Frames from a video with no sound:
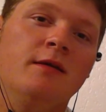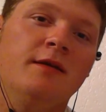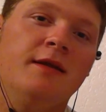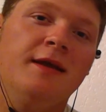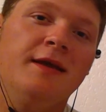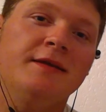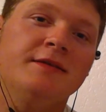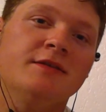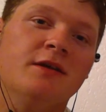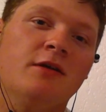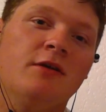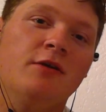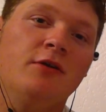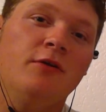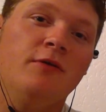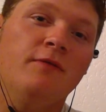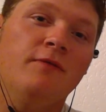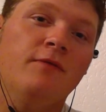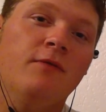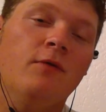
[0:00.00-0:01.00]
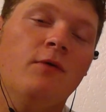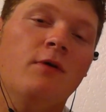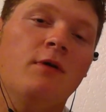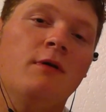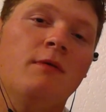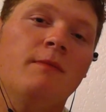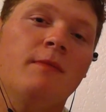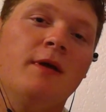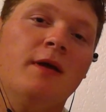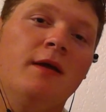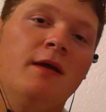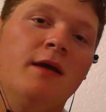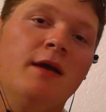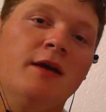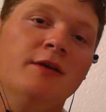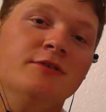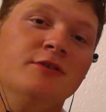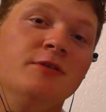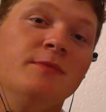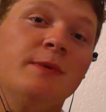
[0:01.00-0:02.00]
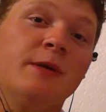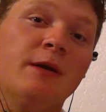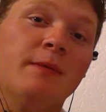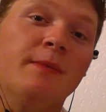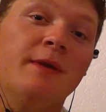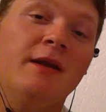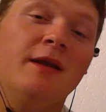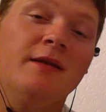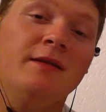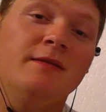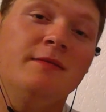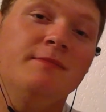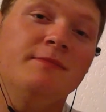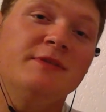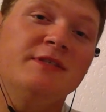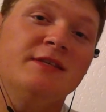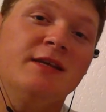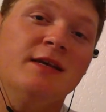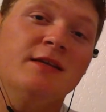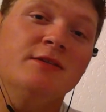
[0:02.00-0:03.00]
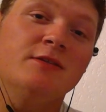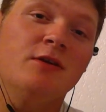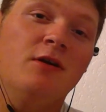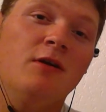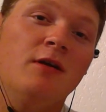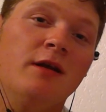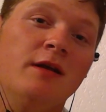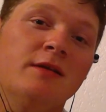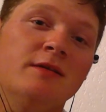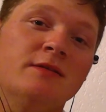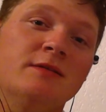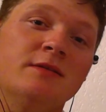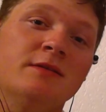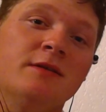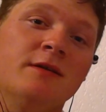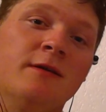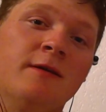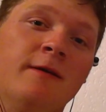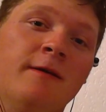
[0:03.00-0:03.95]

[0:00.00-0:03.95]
takes on a new form as you become an obsessed artist.